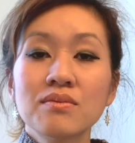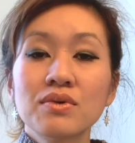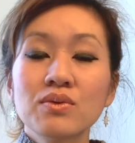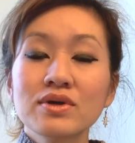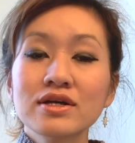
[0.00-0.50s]

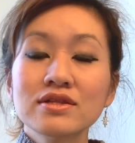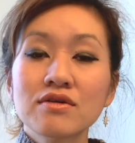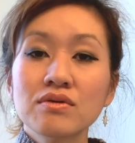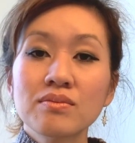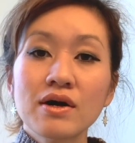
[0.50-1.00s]
But what I
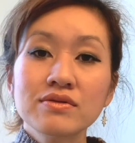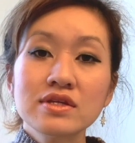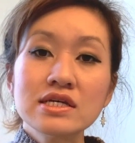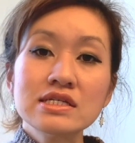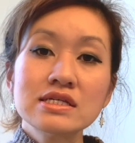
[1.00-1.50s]
love about
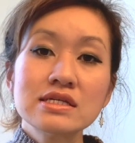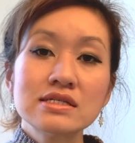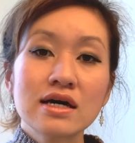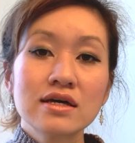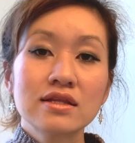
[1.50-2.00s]
these is
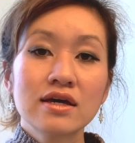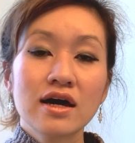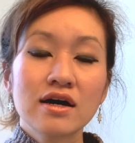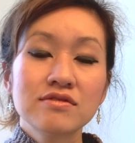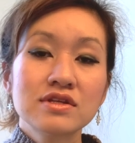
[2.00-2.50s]
that they
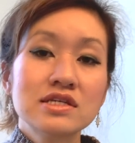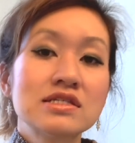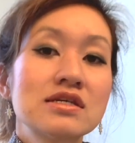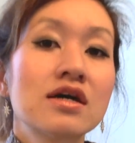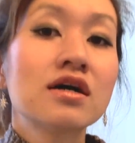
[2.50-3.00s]
have these